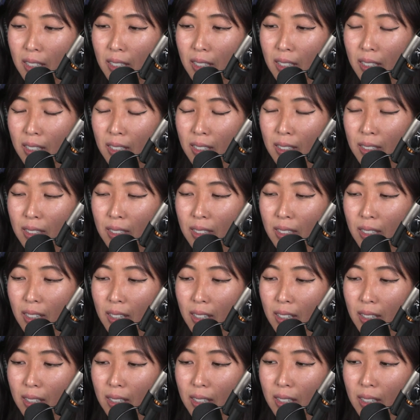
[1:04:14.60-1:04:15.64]
You
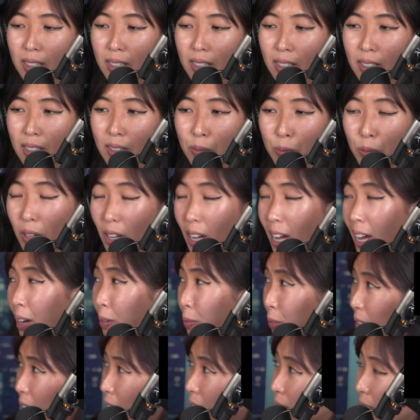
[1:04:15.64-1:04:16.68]
sink. Well, I
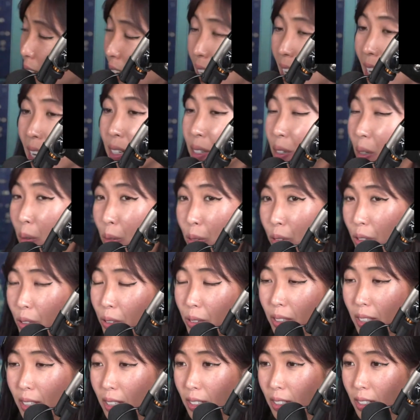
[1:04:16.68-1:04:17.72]
would say I don't do
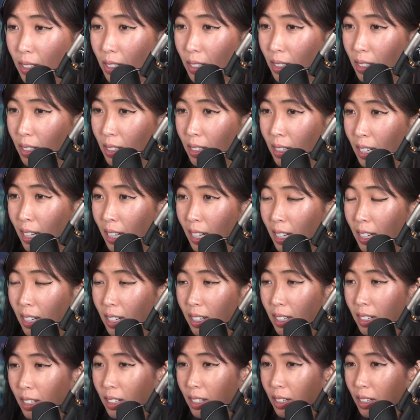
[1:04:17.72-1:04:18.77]
this,
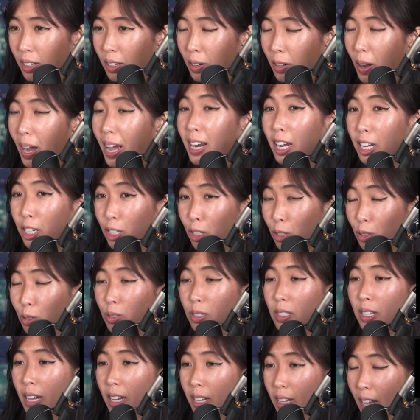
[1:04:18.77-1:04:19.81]
you know, and I do
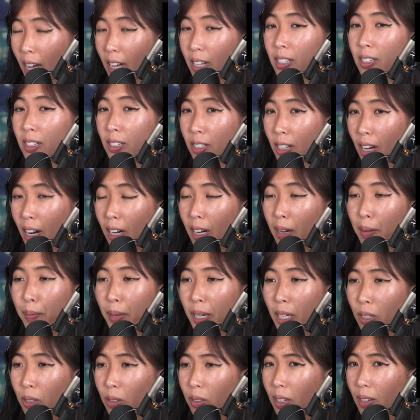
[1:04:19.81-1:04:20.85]
say that to Jack. I'm
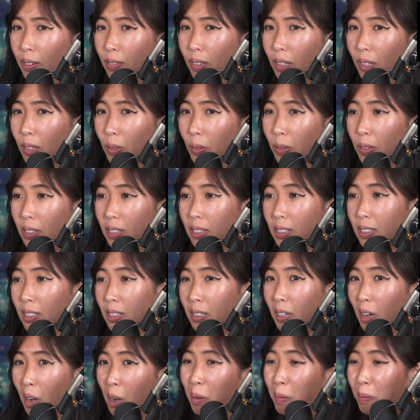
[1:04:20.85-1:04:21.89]
like, you left the toilet
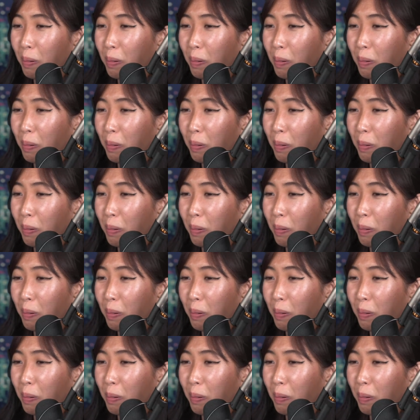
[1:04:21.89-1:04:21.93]
seat up,